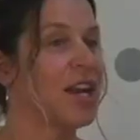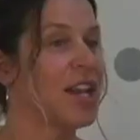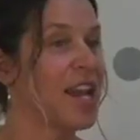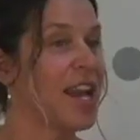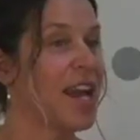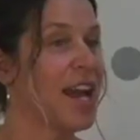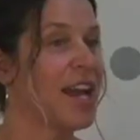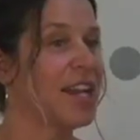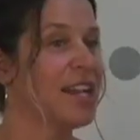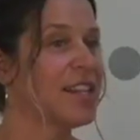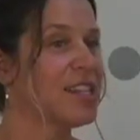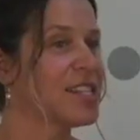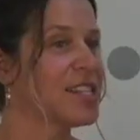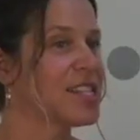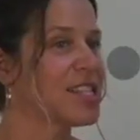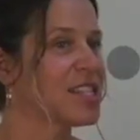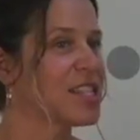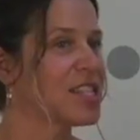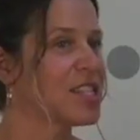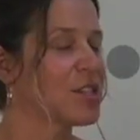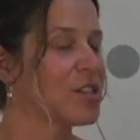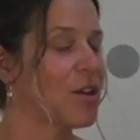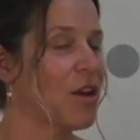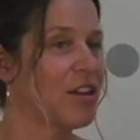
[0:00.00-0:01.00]

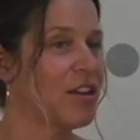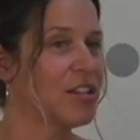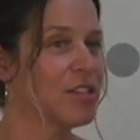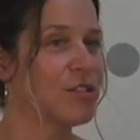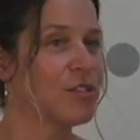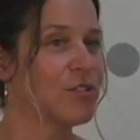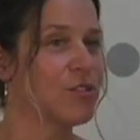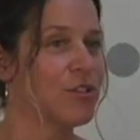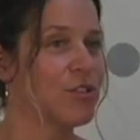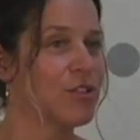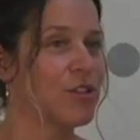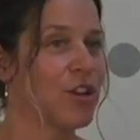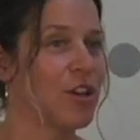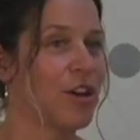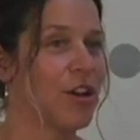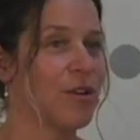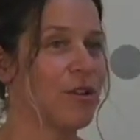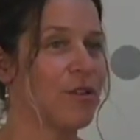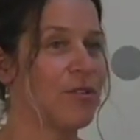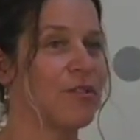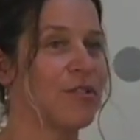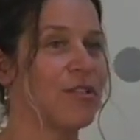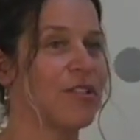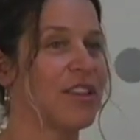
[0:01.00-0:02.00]
analysis also
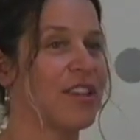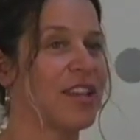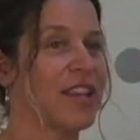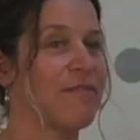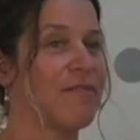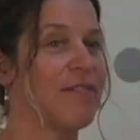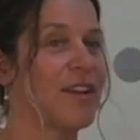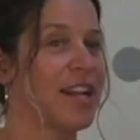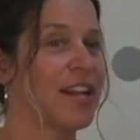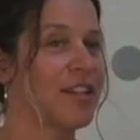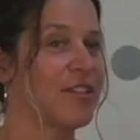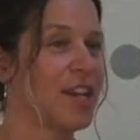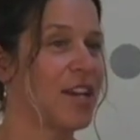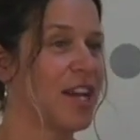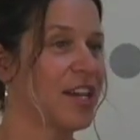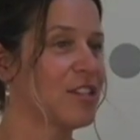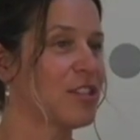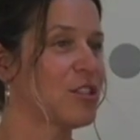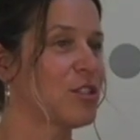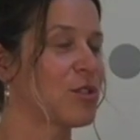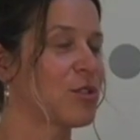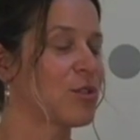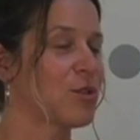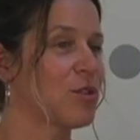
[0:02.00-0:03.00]
show that
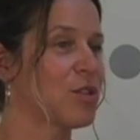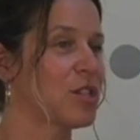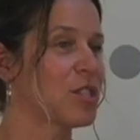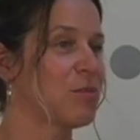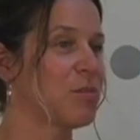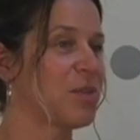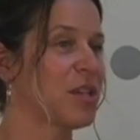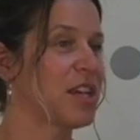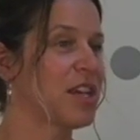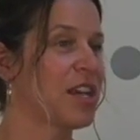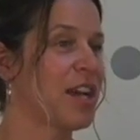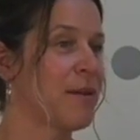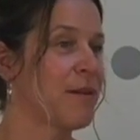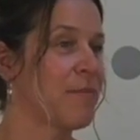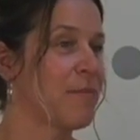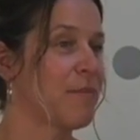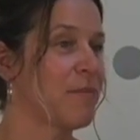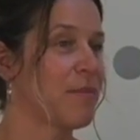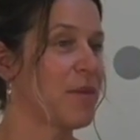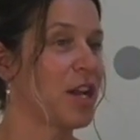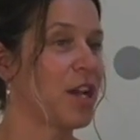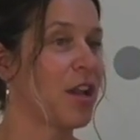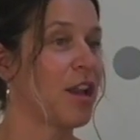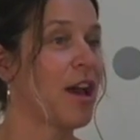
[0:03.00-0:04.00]
value-added scores
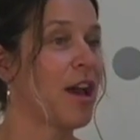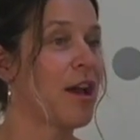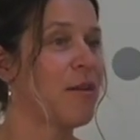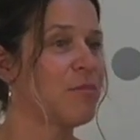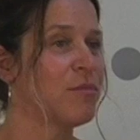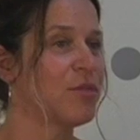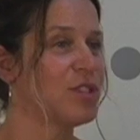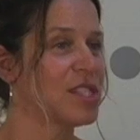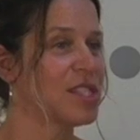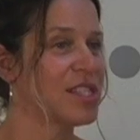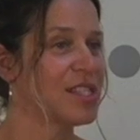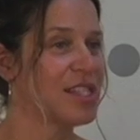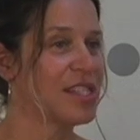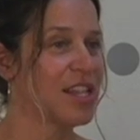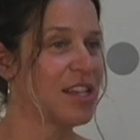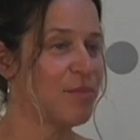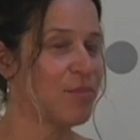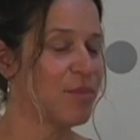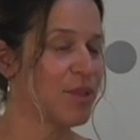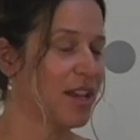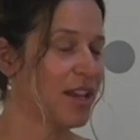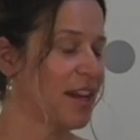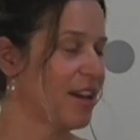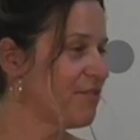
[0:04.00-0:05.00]
become a lot more
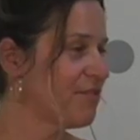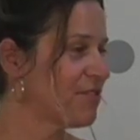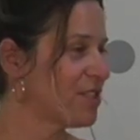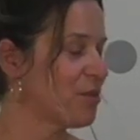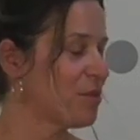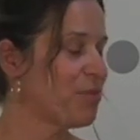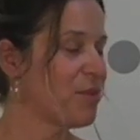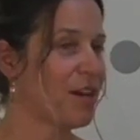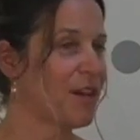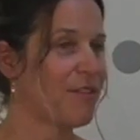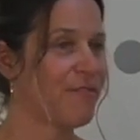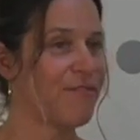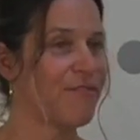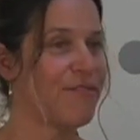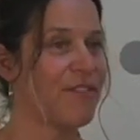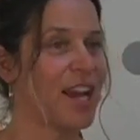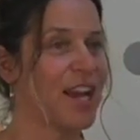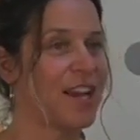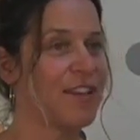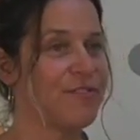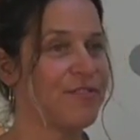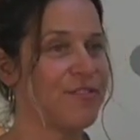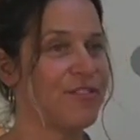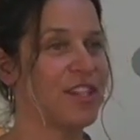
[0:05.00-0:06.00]
stable after about
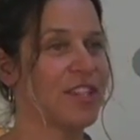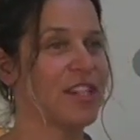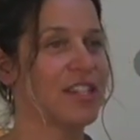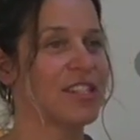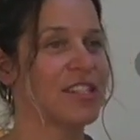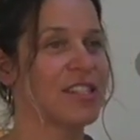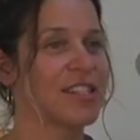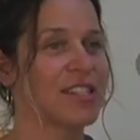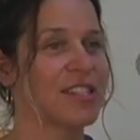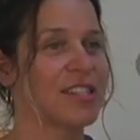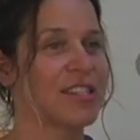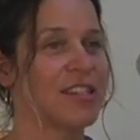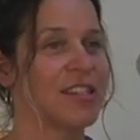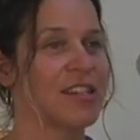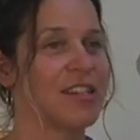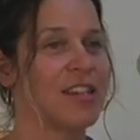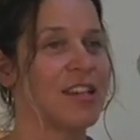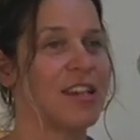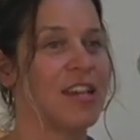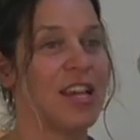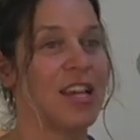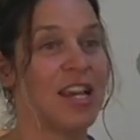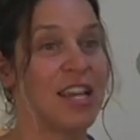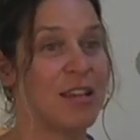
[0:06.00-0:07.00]
5 years.
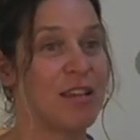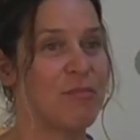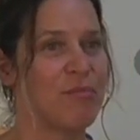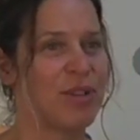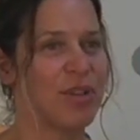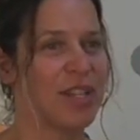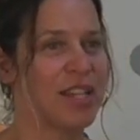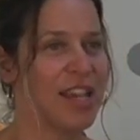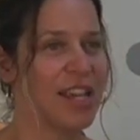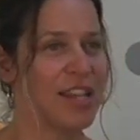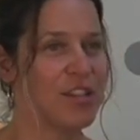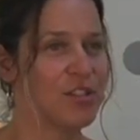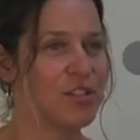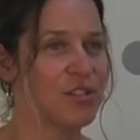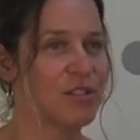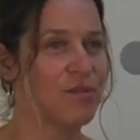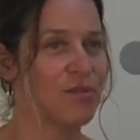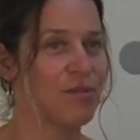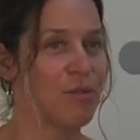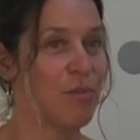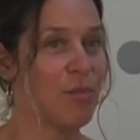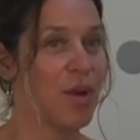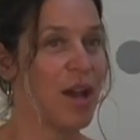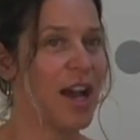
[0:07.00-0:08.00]
Implications
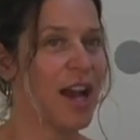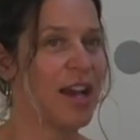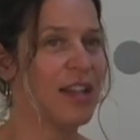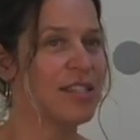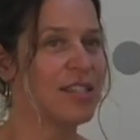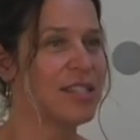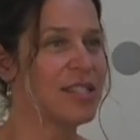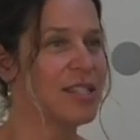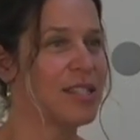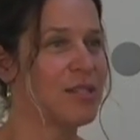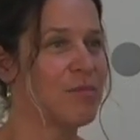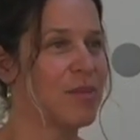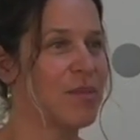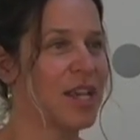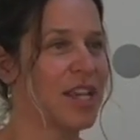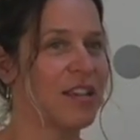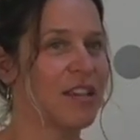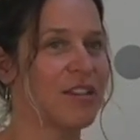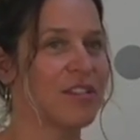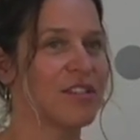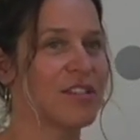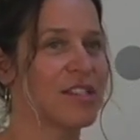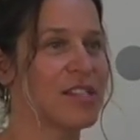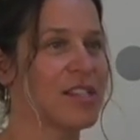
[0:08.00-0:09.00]
for
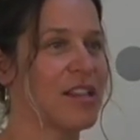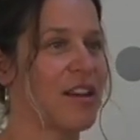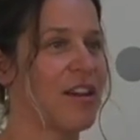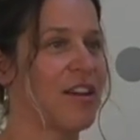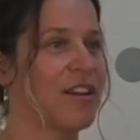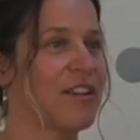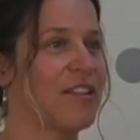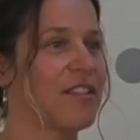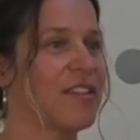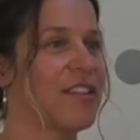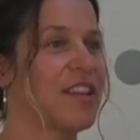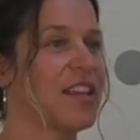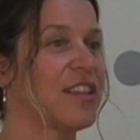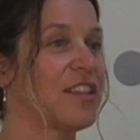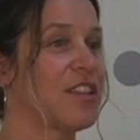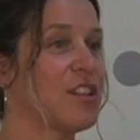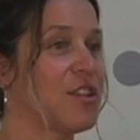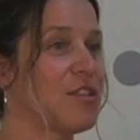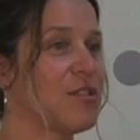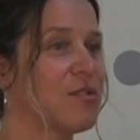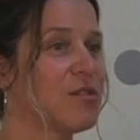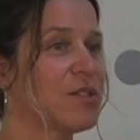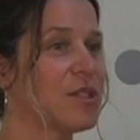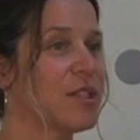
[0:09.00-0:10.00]
policymakers are that the
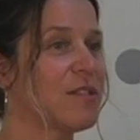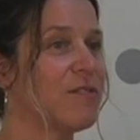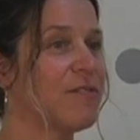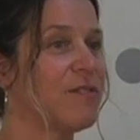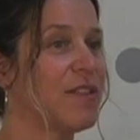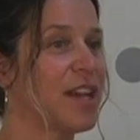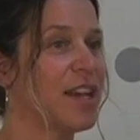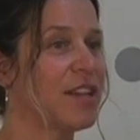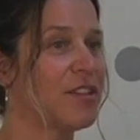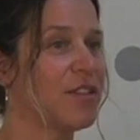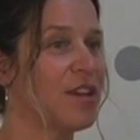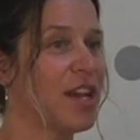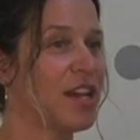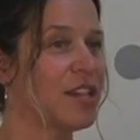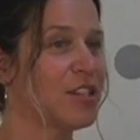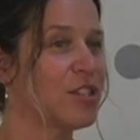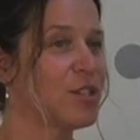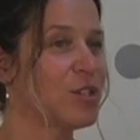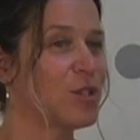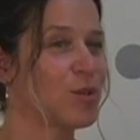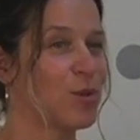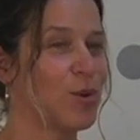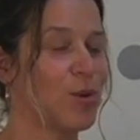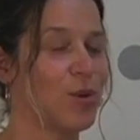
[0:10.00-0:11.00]
use of value-added
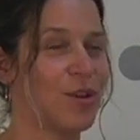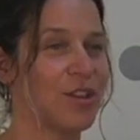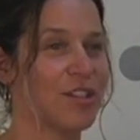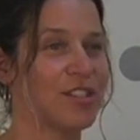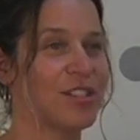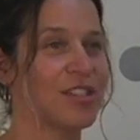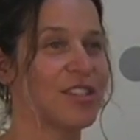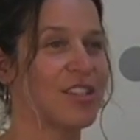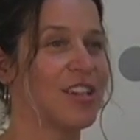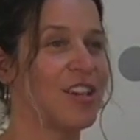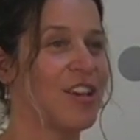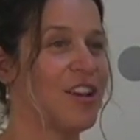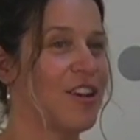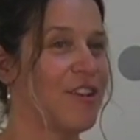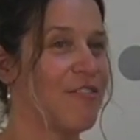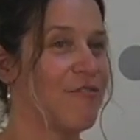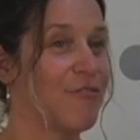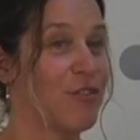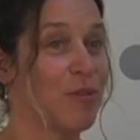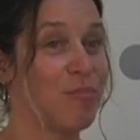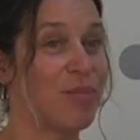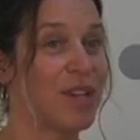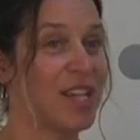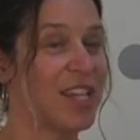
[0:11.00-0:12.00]
scores
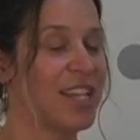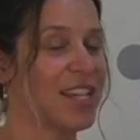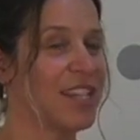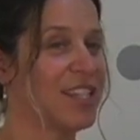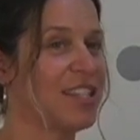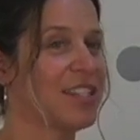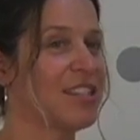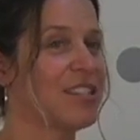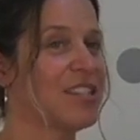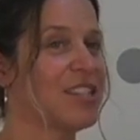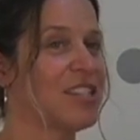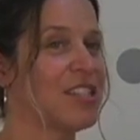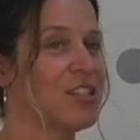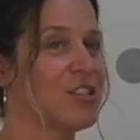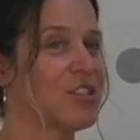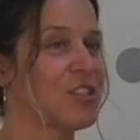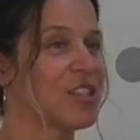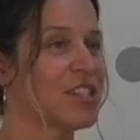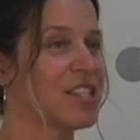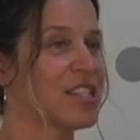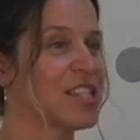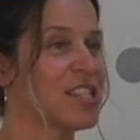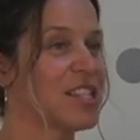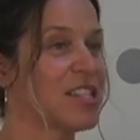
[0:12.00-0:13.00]
for beginning
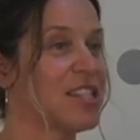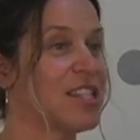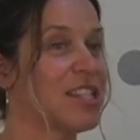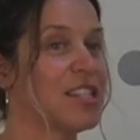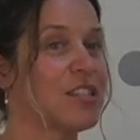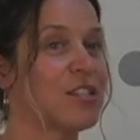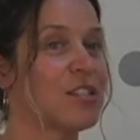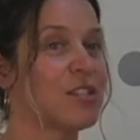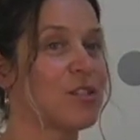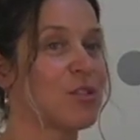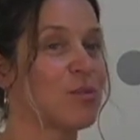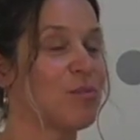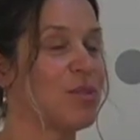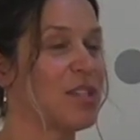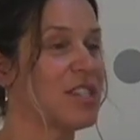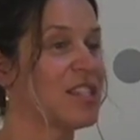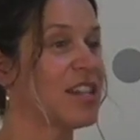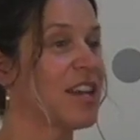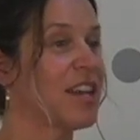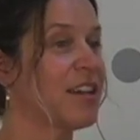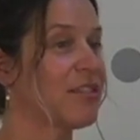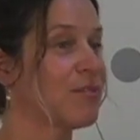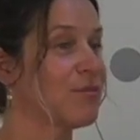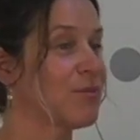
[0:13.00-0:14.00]
teachers needs to be
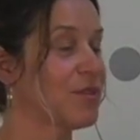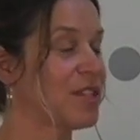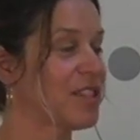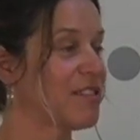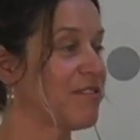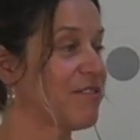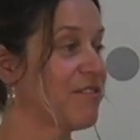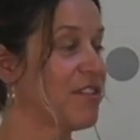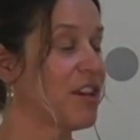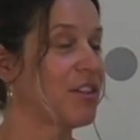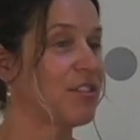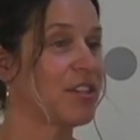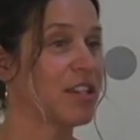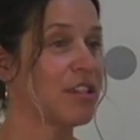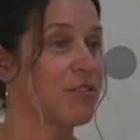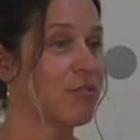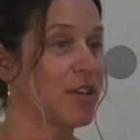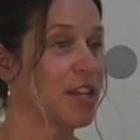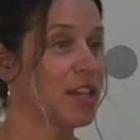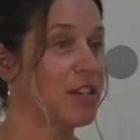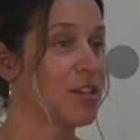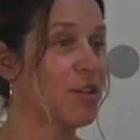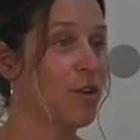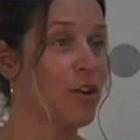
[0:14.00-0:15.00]
done with very
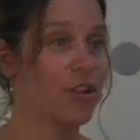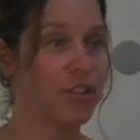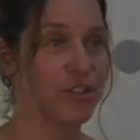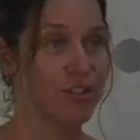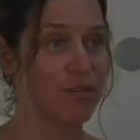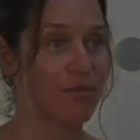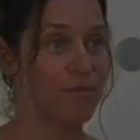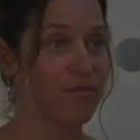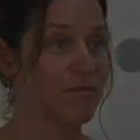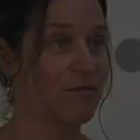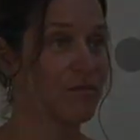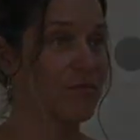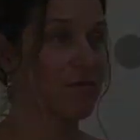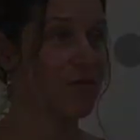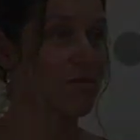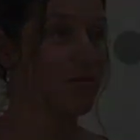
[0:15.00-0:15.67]
great caution.